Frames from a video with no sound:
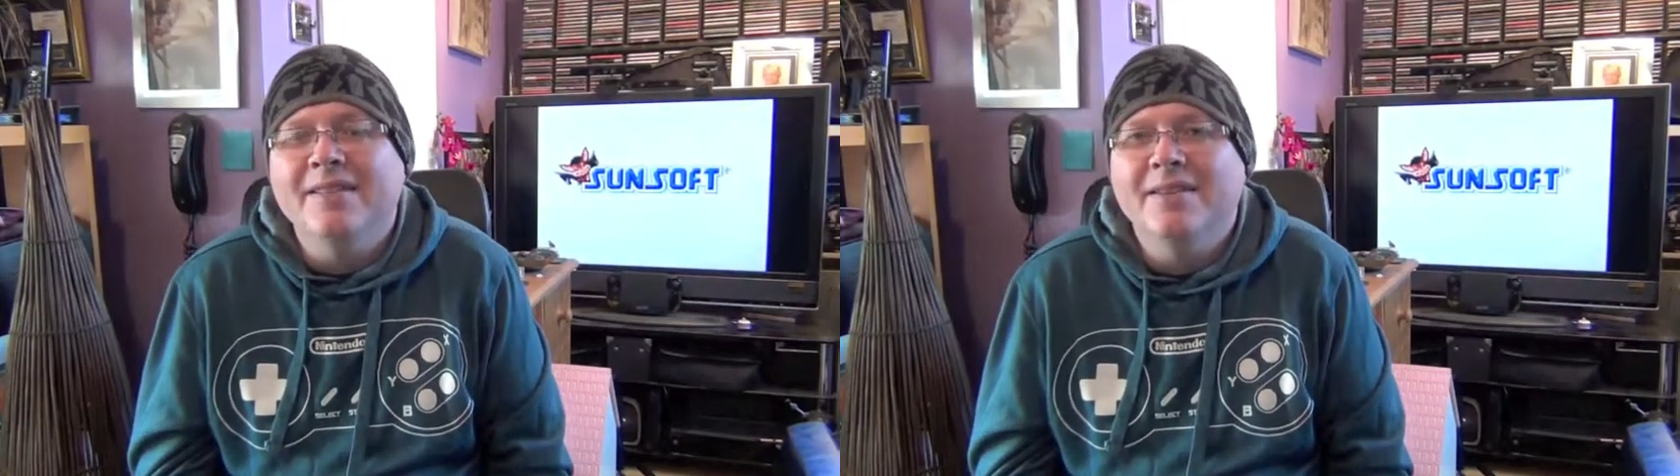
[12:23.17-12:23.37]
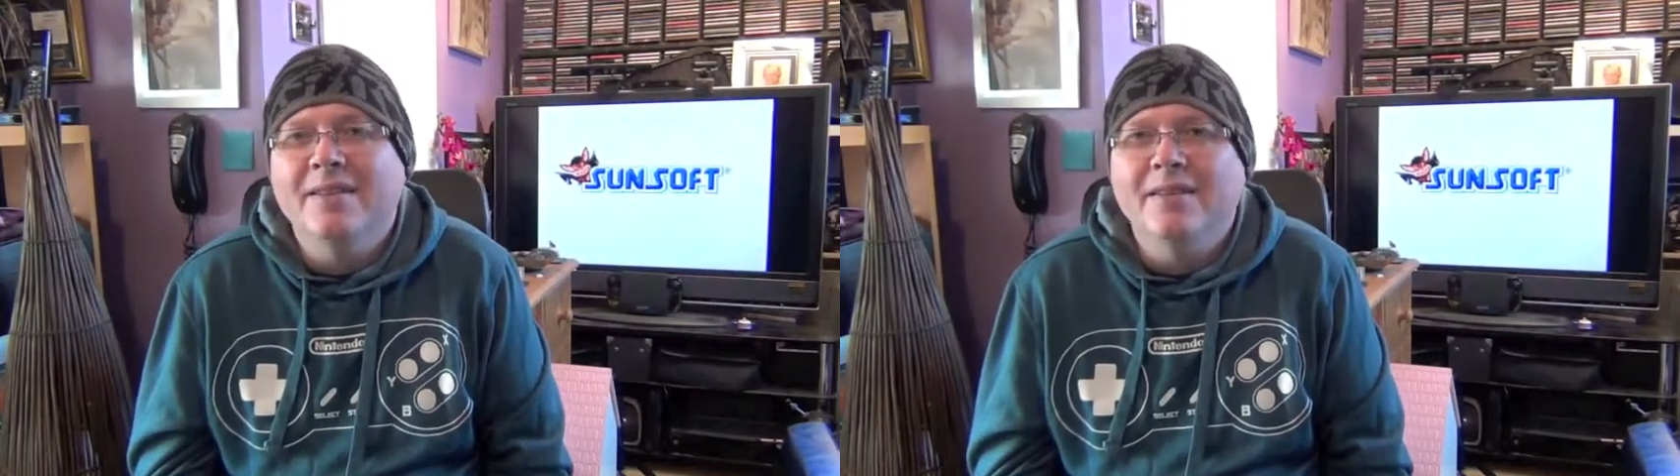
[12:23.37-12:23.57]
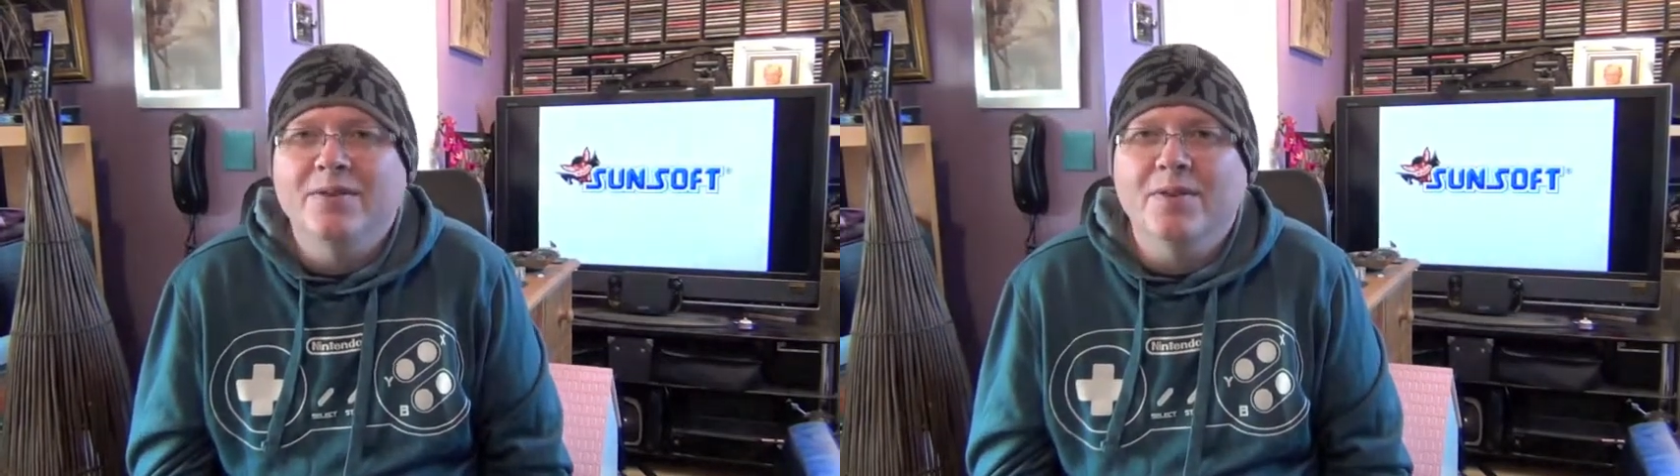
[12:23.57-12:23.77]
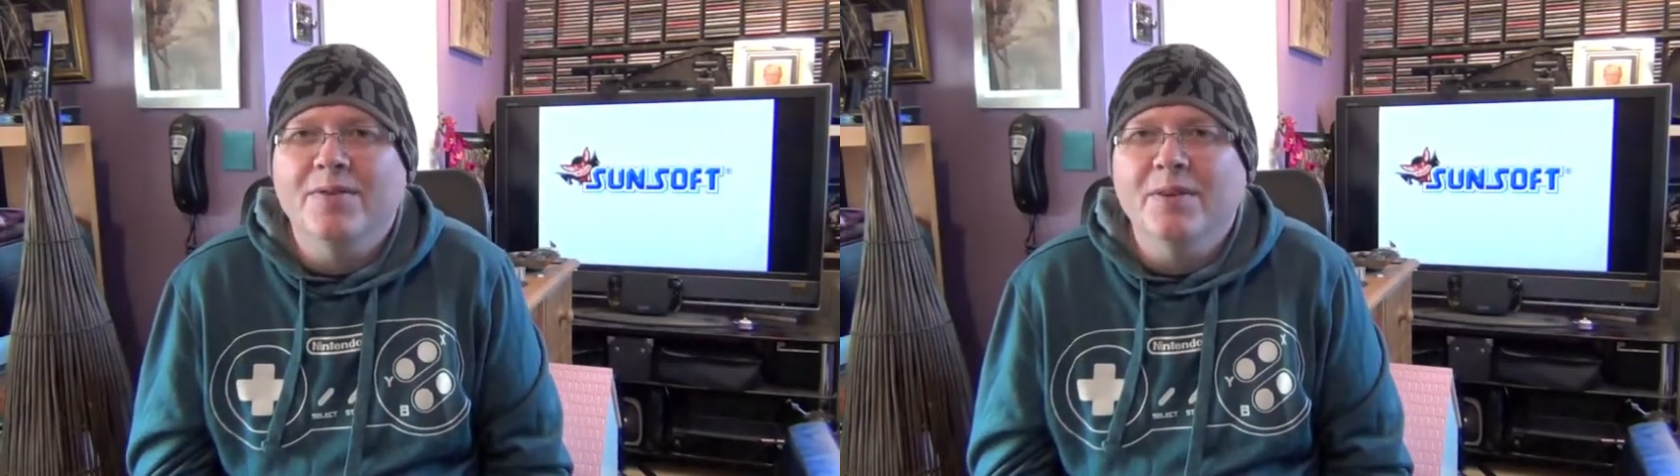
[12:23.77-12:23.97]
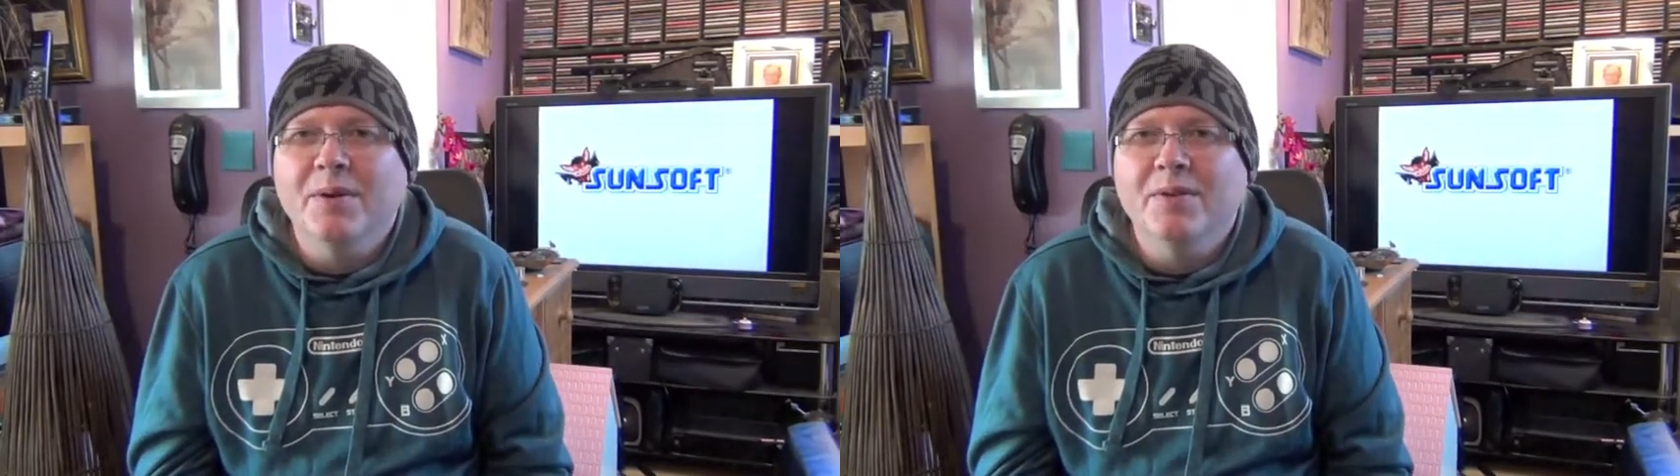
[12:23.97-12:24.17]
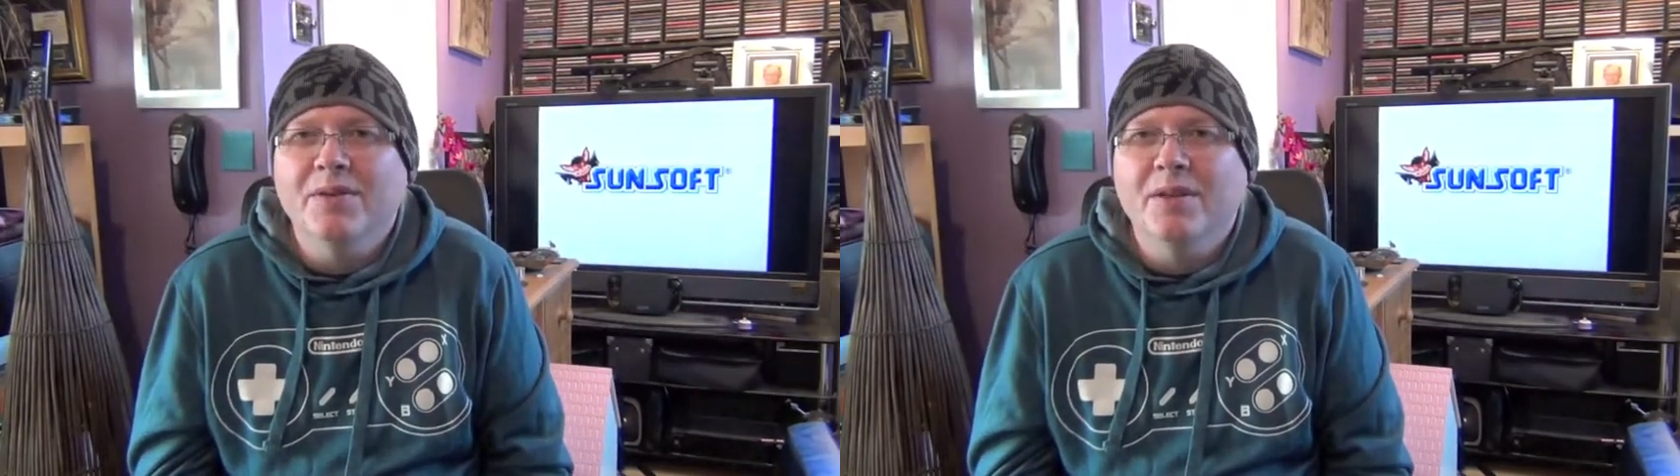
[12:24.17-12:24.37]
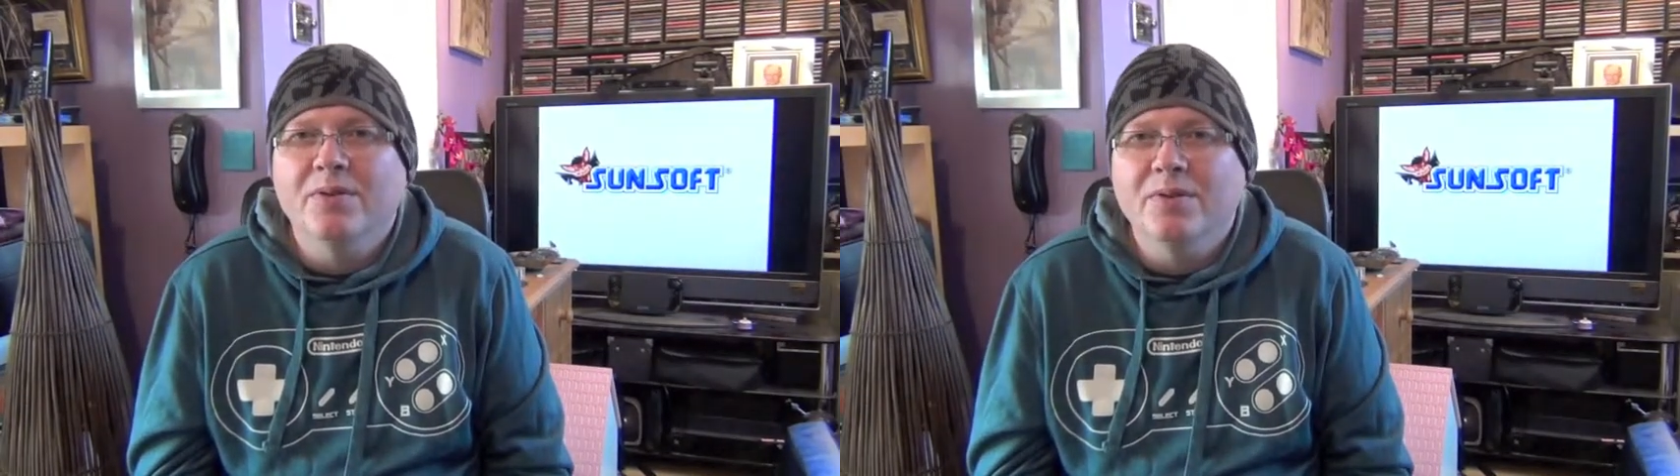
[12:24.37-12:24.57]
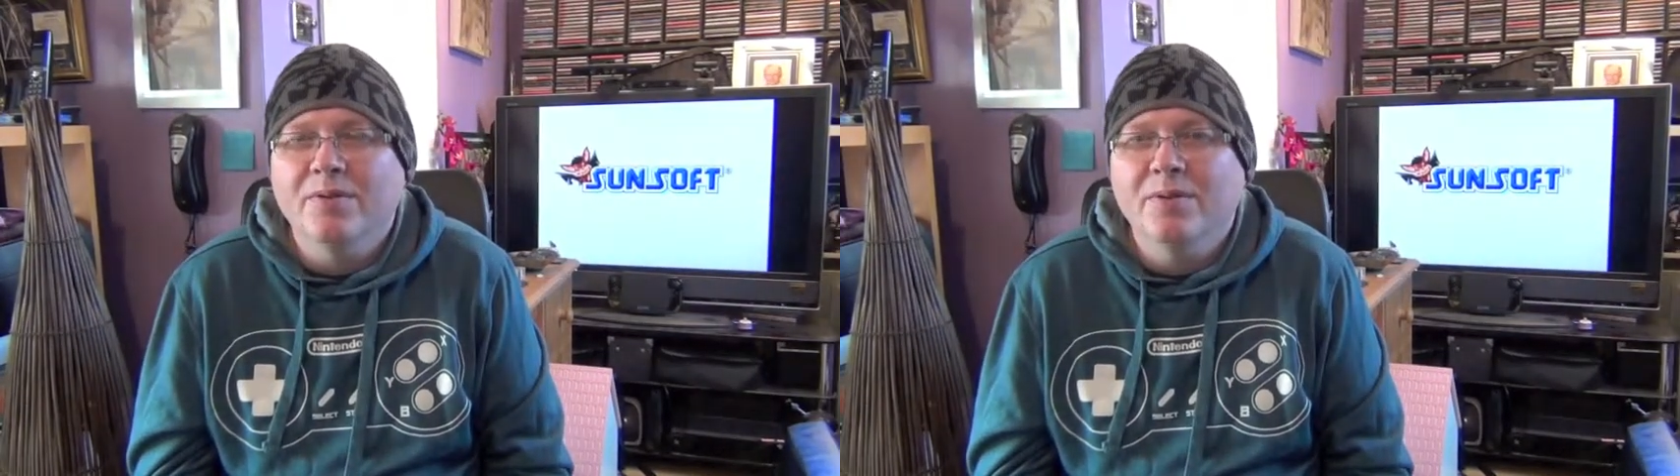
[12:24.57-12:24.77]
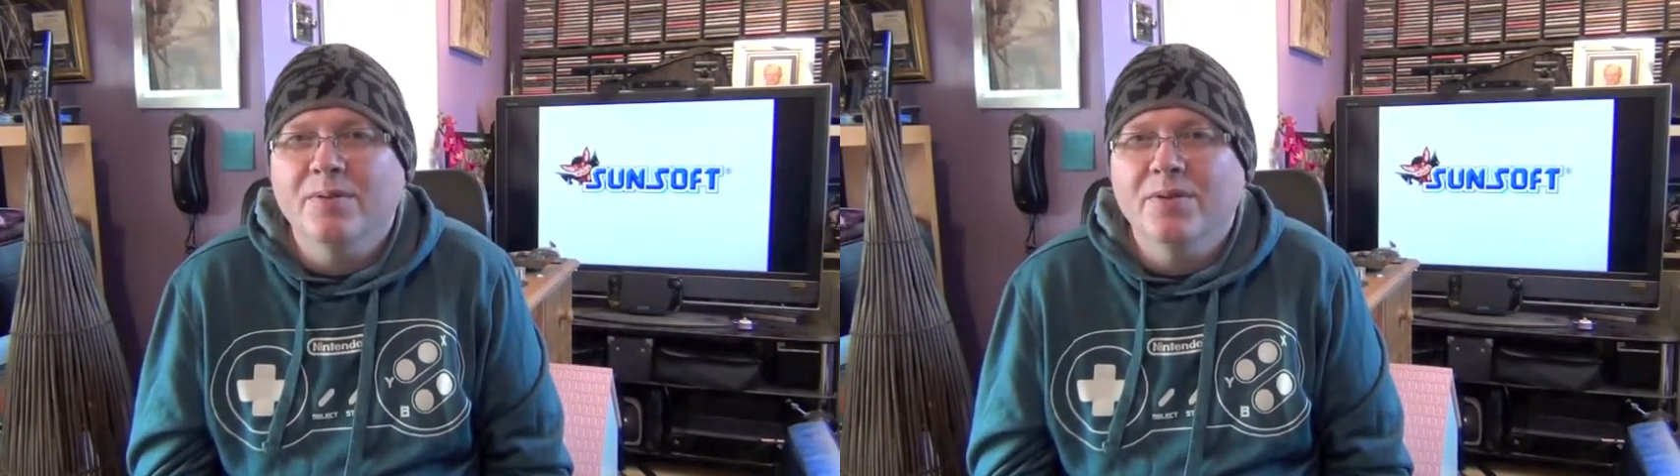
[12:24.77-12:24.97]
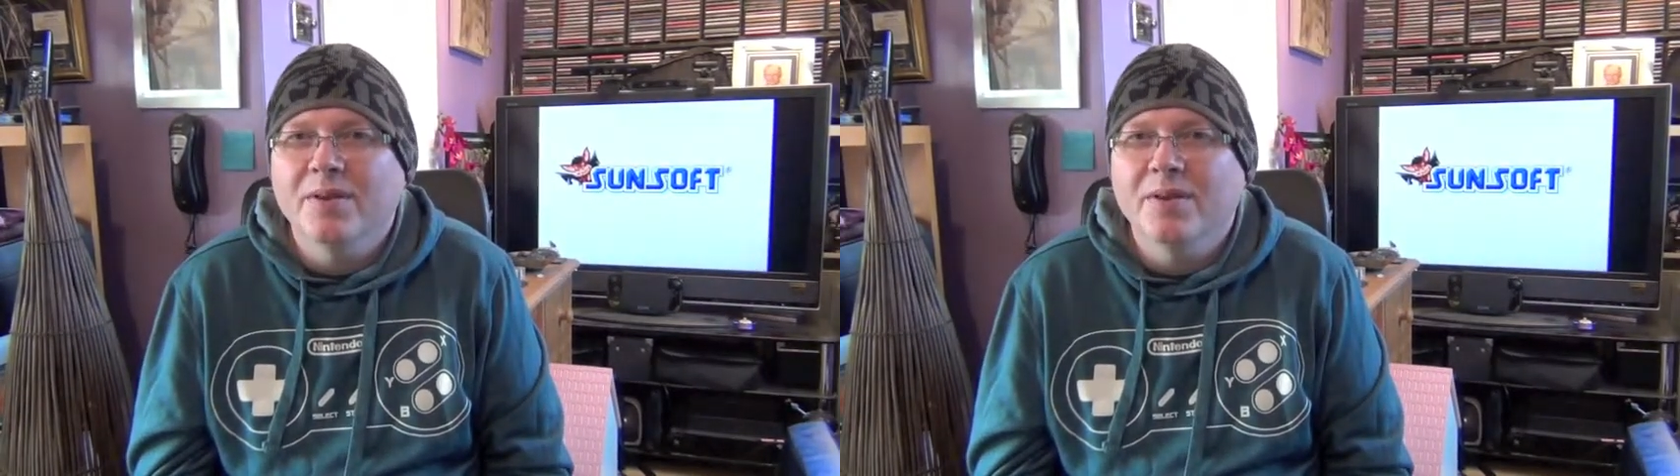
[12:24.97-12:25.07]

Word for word: and so I sort of felt a bit nostalgia for them,